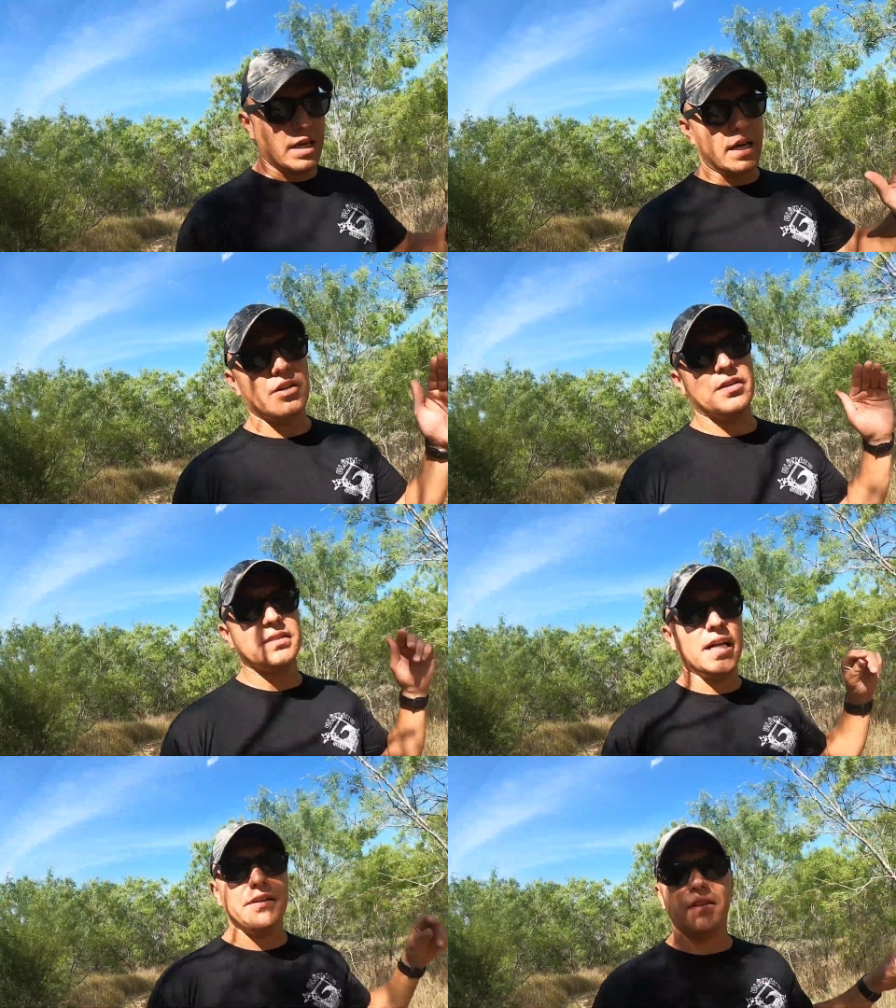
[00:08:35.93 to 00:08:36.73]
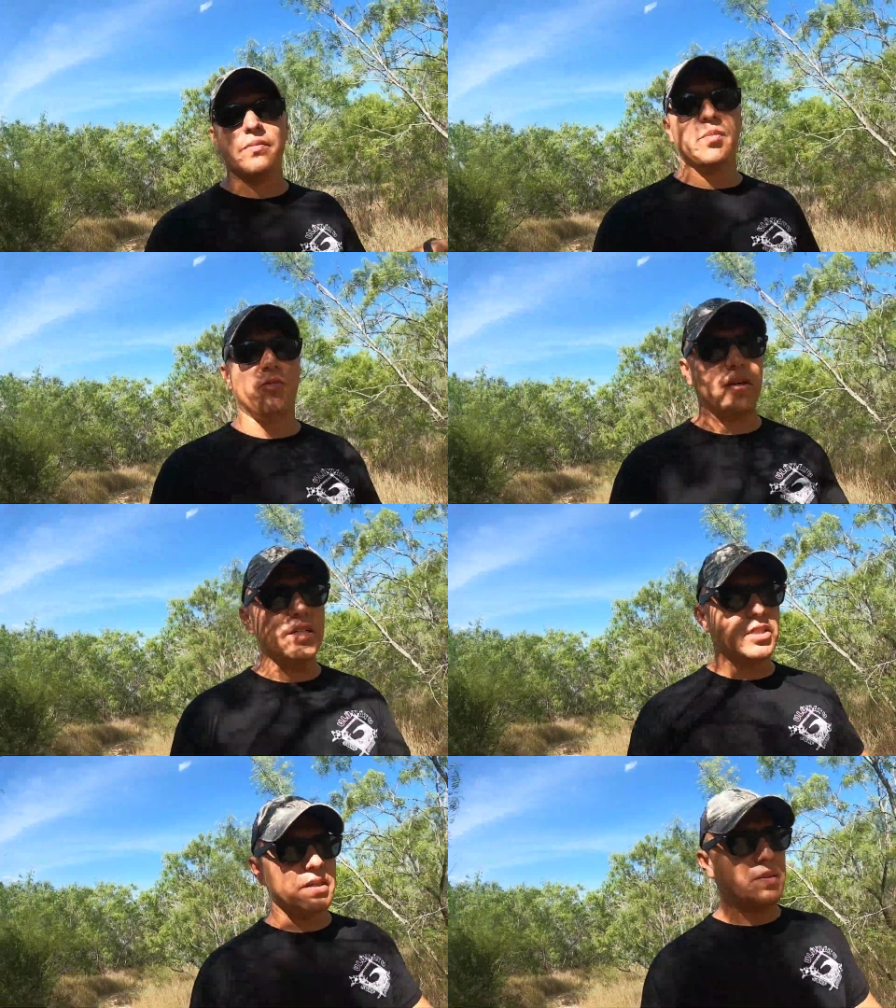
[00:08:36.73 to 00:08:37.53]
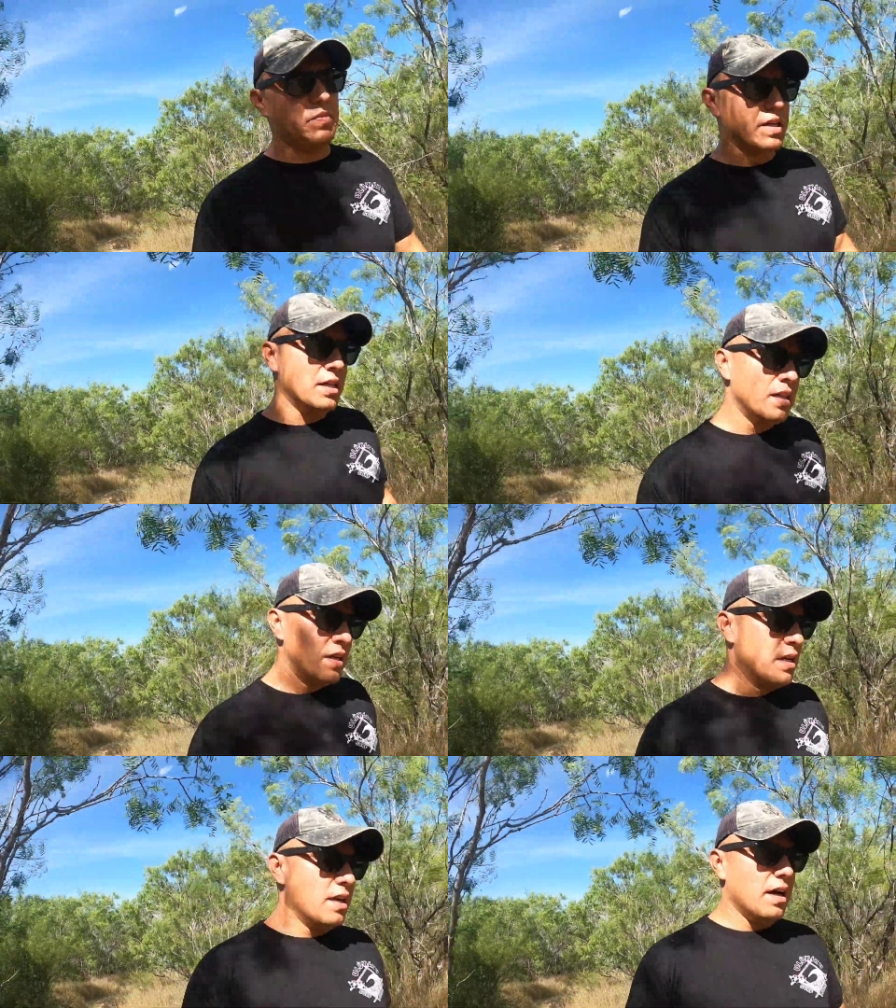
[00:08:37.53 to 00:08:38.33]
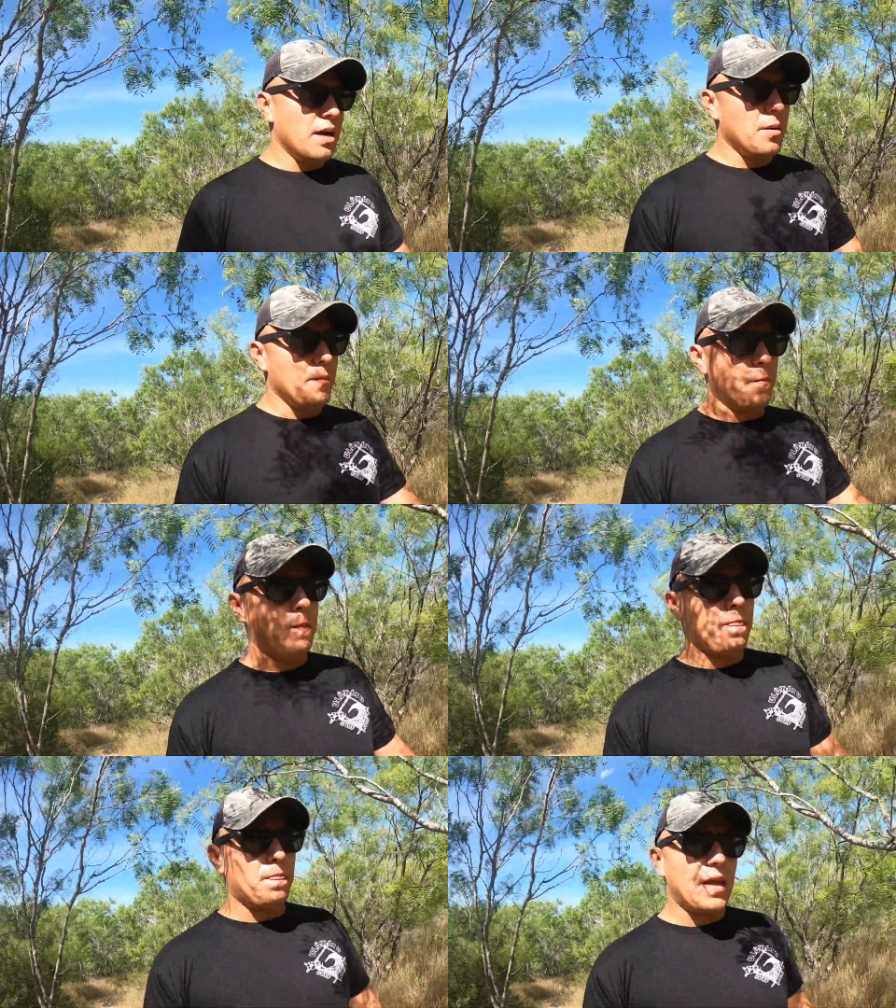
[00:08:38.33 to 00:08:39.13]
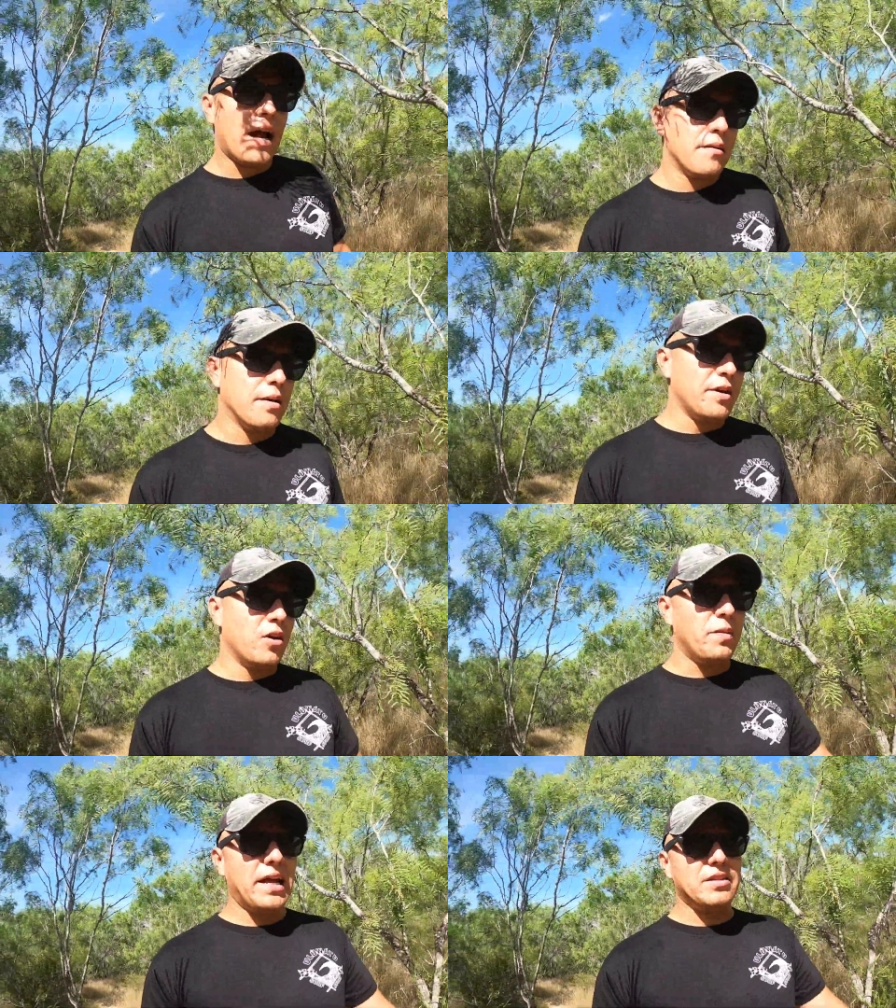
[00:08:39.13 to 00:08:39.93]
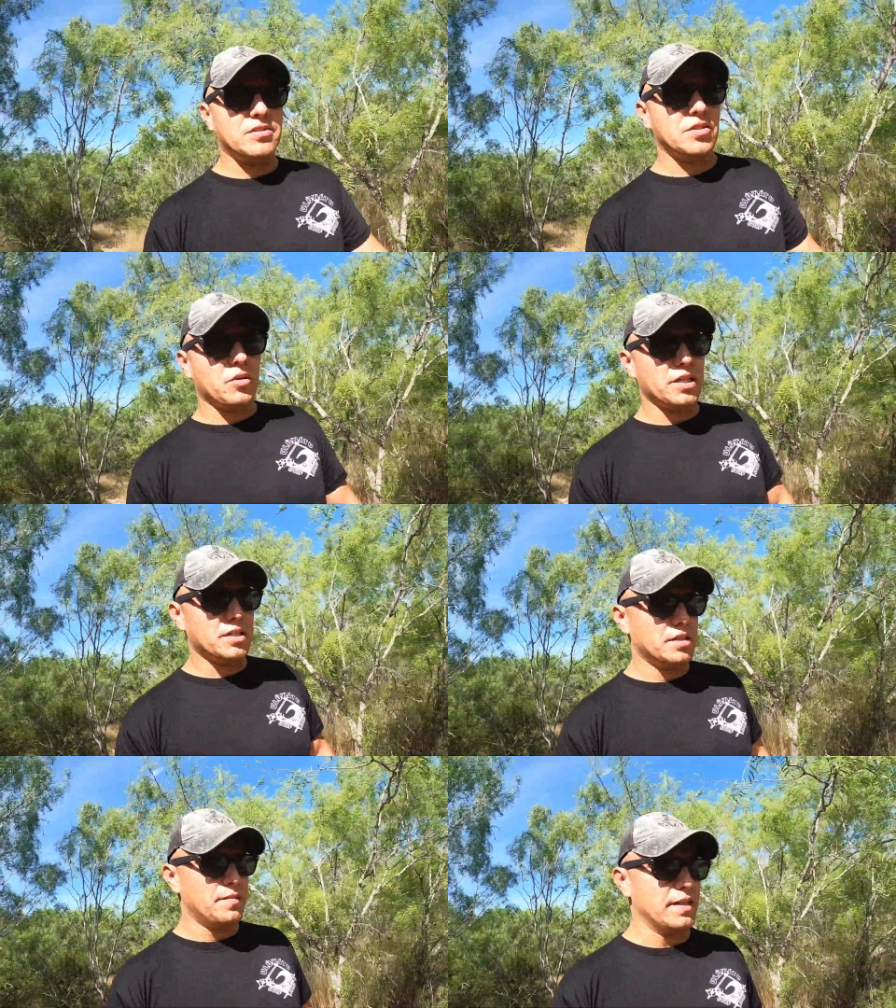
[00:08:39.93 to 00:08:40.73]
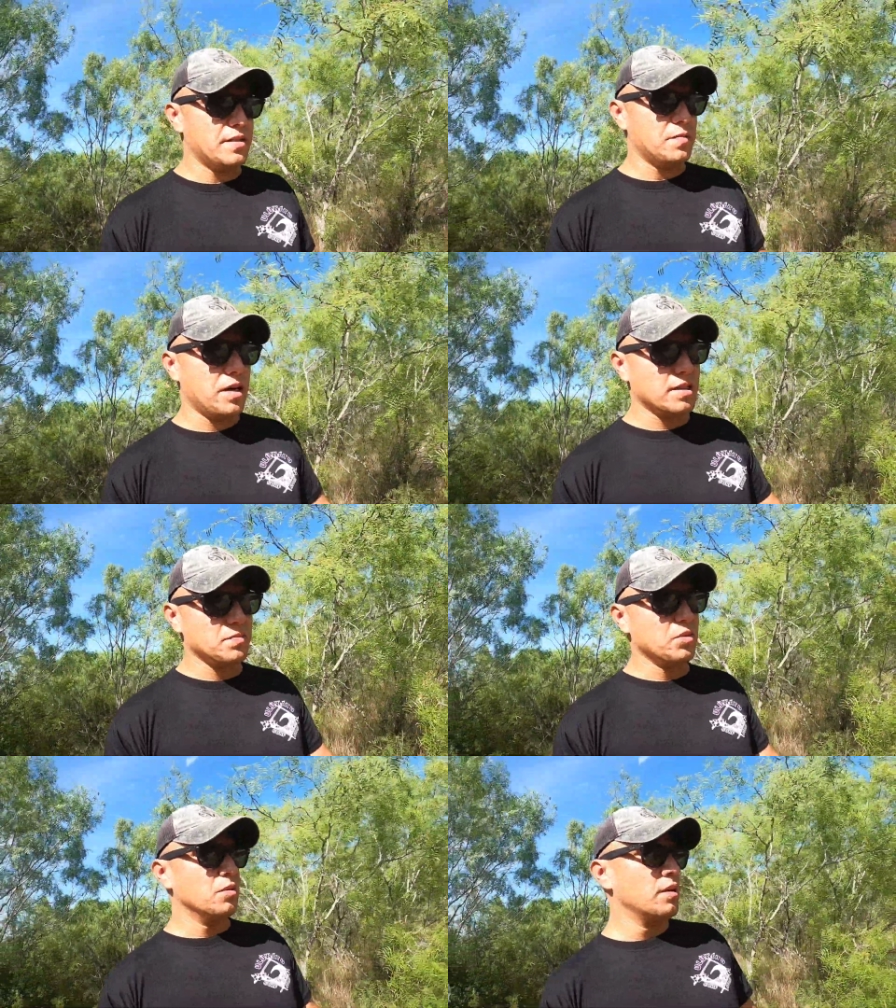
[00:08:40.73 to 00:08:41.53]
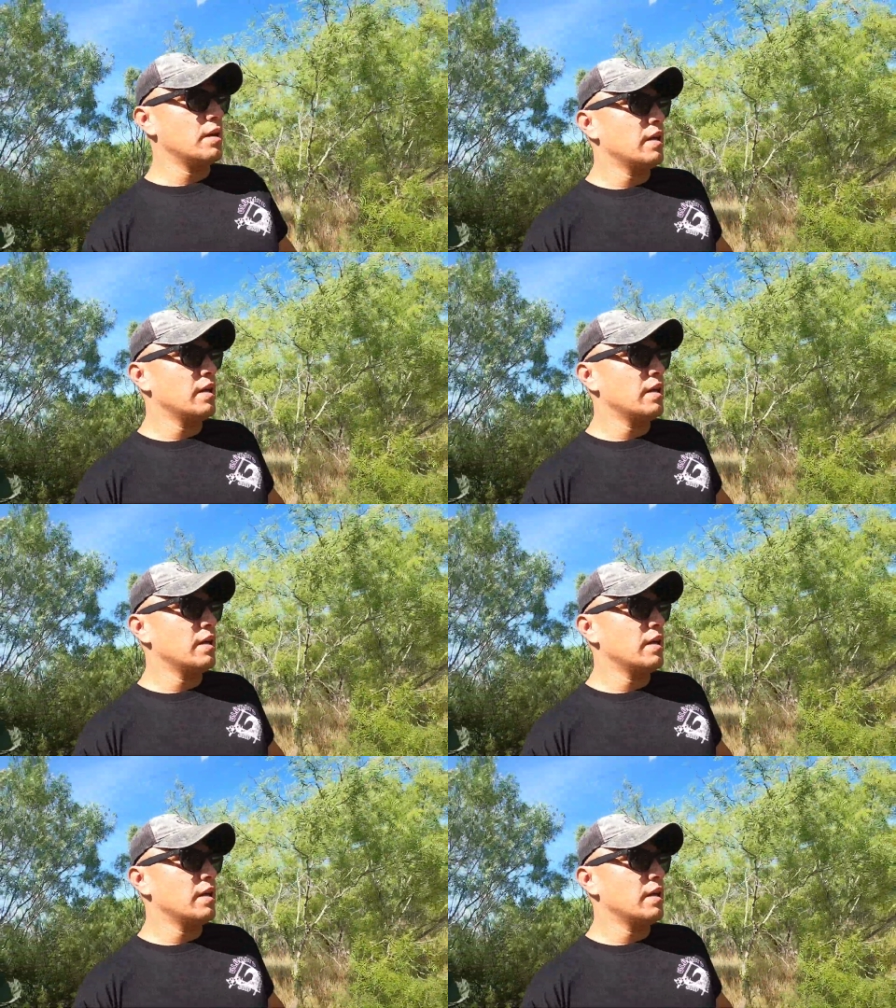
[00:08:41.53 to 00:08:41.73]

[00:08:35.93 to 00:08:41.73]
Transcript: I could dive a little bit more into it. But um, yeah, I mean, I hope it answers the question best as possible.